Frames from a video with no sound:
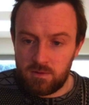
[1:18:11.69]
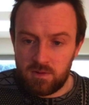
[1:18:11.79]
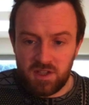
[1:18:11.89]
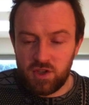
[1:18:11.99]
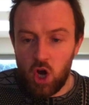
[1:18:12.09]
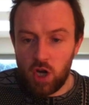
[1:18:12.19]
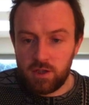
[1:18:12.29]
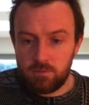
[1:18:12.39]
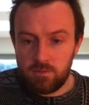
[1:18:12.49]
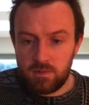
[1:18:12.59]
does not.
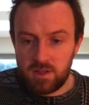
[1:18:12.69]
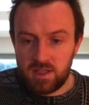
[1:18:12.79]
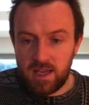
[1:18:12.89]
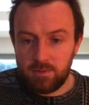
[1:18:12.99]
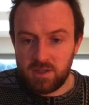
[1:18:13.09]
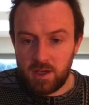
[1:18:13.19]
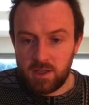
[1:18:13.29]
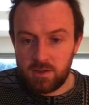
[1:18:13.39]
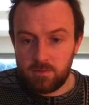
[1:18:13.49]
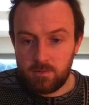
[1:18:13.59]
It's the same size,